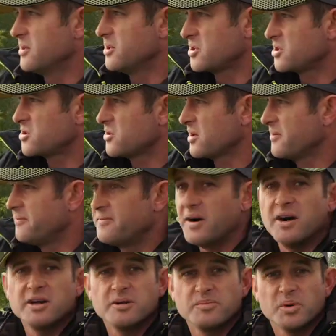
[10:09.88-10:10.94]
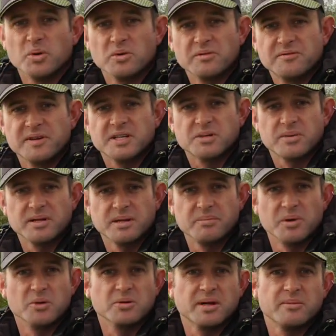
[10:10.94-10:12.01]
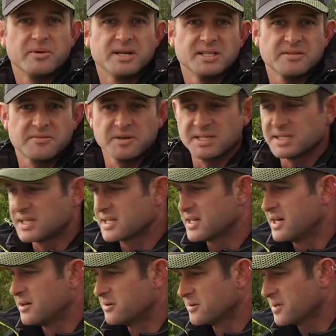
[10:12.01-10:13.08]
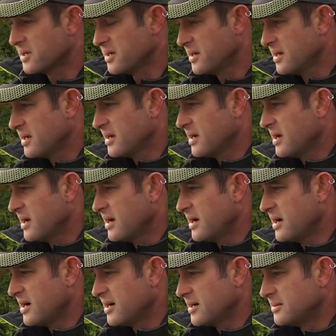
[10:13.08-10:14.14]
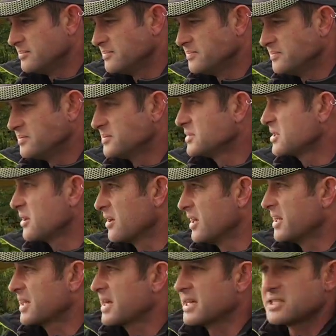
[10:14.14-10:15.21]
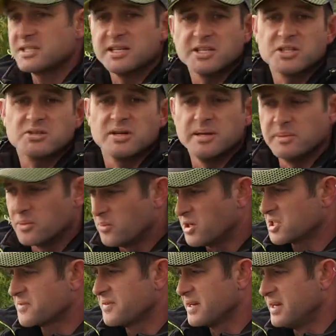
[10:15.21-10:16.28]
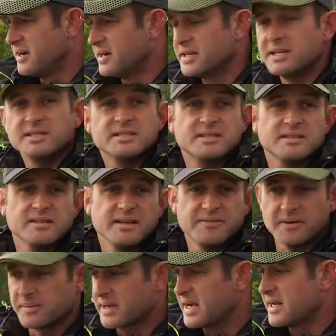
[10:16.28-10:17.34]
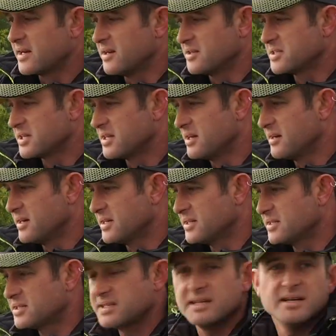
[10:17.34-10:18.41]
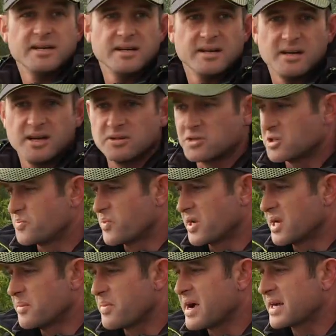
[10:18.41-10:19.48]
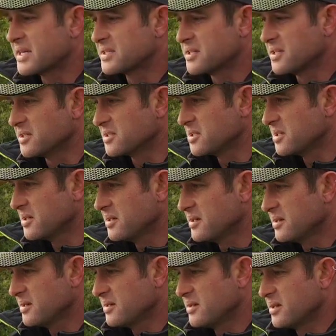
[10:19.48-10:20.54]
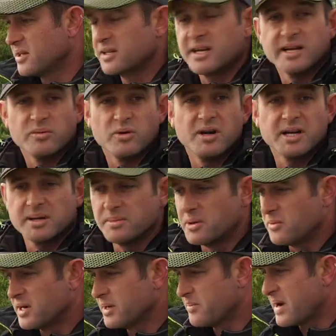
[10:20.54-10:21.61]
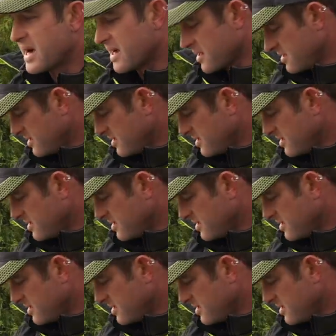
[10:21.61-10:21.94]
just trying to find a ball of fish when they're balled up when it's freezing cold. So I like to cast to the extreme and watch for liners. If I'm getting lots of liners, I'll just bring it back a touch and keep working my way back.